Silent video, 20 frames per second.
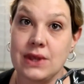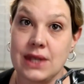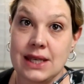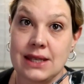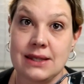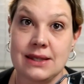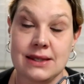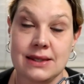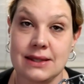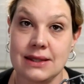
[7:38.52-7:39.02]

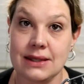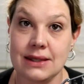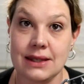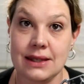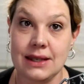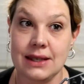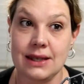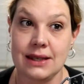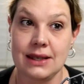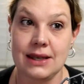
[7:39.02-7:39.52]
this
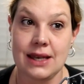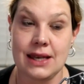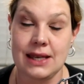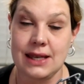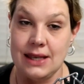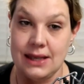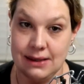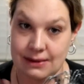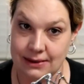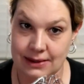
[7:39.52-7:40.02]

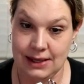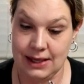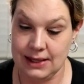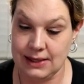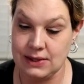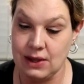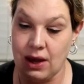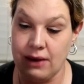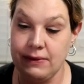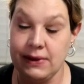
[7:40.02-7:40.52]

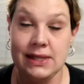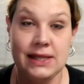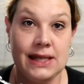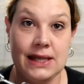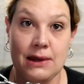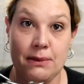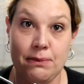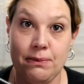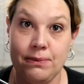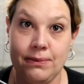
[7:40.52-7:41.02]
is obviously
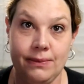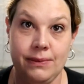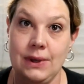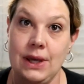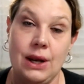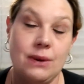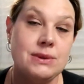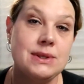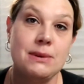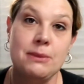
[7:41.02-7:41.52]
the,
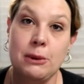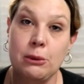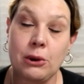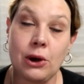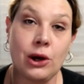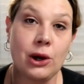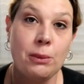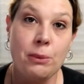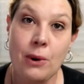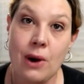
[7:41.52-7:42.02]
you know, some people
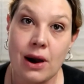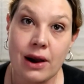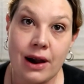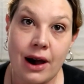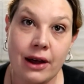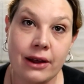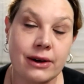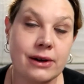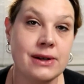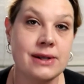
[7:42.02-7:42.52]
call it a prong
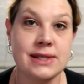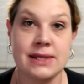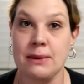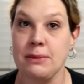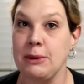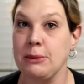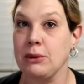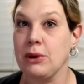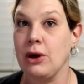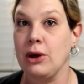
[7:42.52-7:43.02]
collar, some
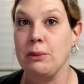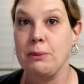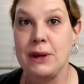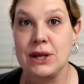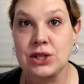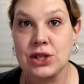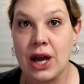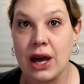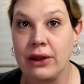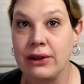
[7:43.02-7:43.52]
people call it a
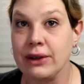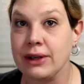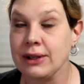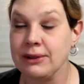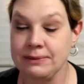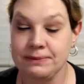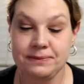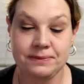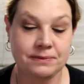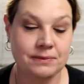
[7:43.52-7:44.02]
pinch collar,
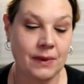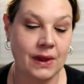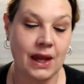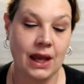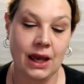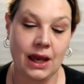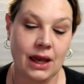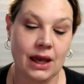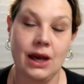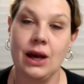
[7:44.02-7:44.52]

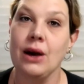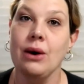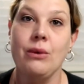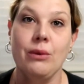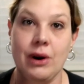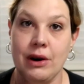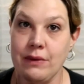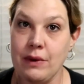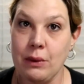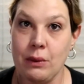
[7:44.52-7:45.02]

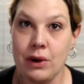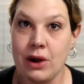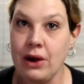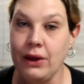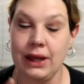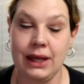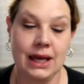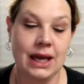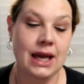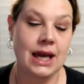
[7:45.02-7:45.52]
whatever you want to
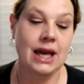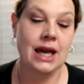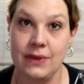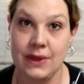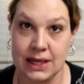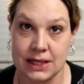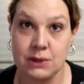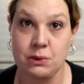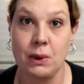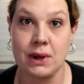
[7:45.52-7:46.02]
call it.
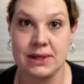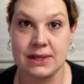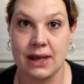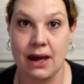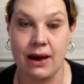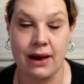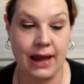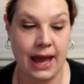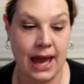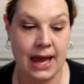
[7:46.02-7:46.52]
This was
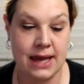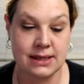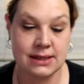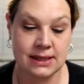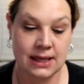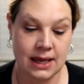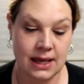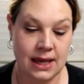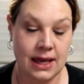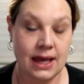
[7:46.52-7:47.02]
Kage's.